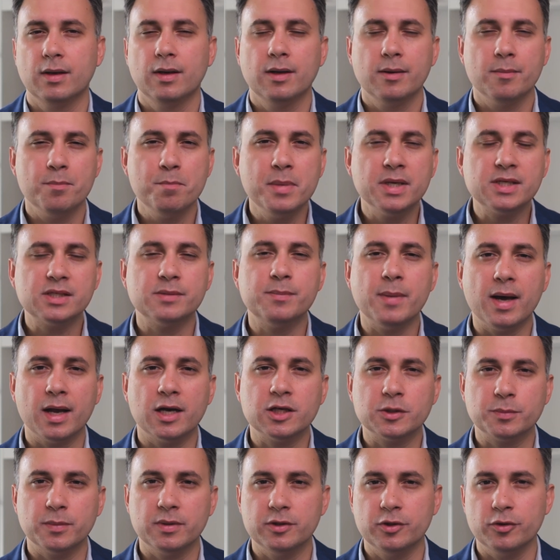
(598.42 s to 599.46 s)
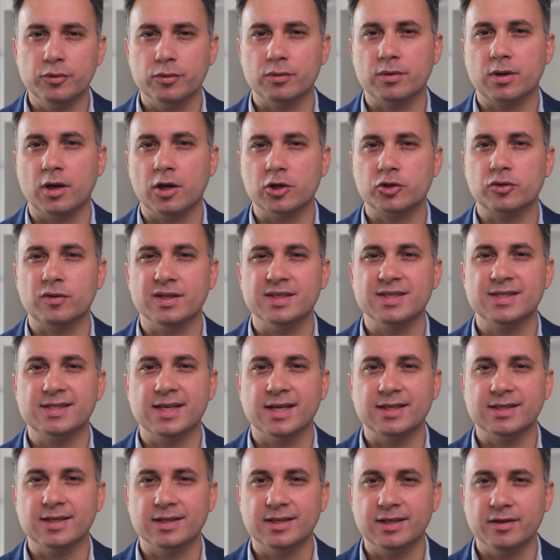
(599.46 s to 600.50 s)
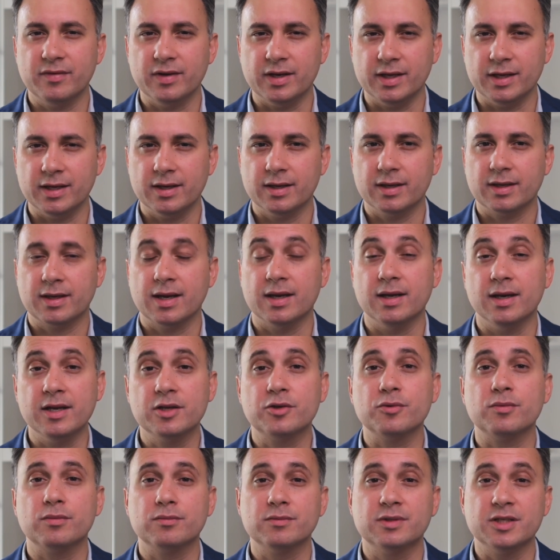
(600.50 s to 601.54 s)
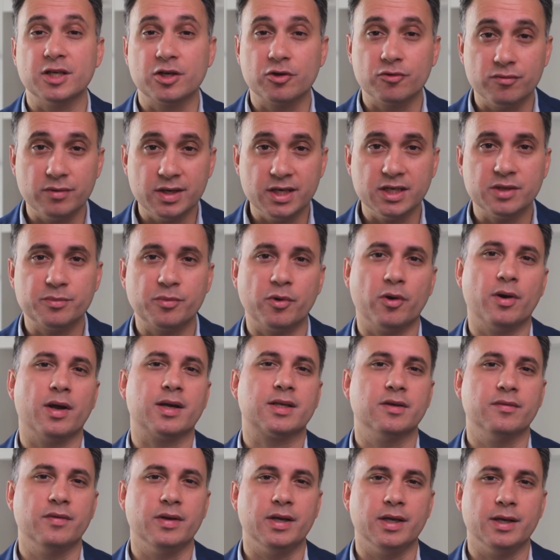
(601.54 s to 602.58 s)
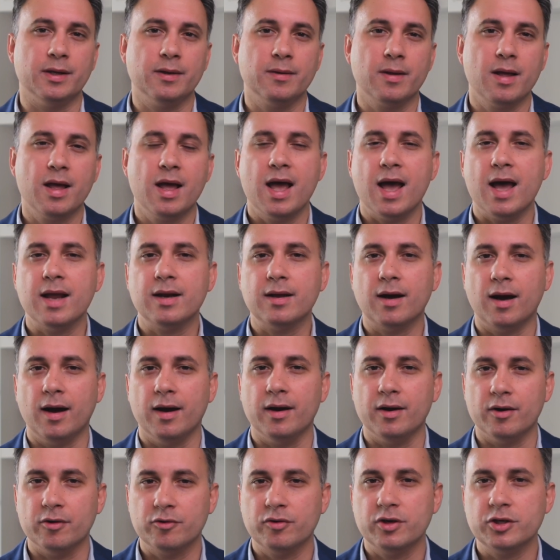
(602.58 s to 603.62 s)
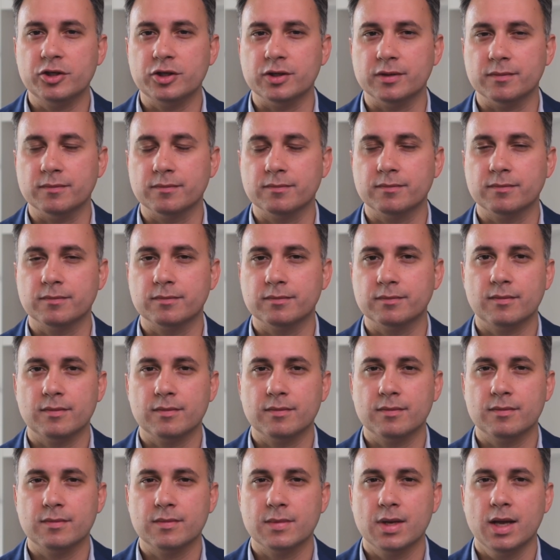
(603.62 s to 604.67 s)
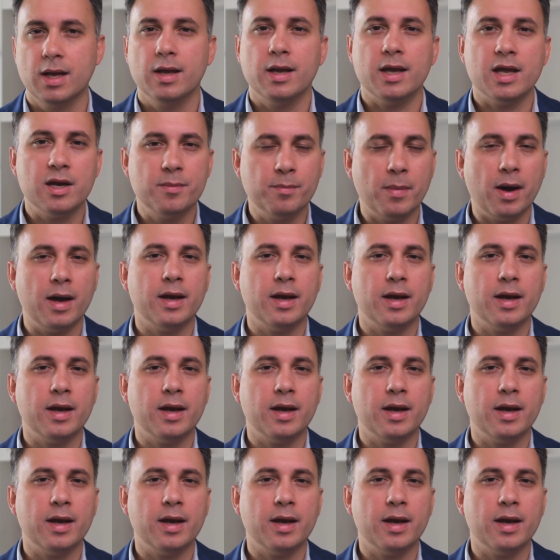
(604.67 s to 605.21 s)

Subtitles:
Mismanagement due to cultural insensitivity can lead to decreased productivity and higher attrition. In my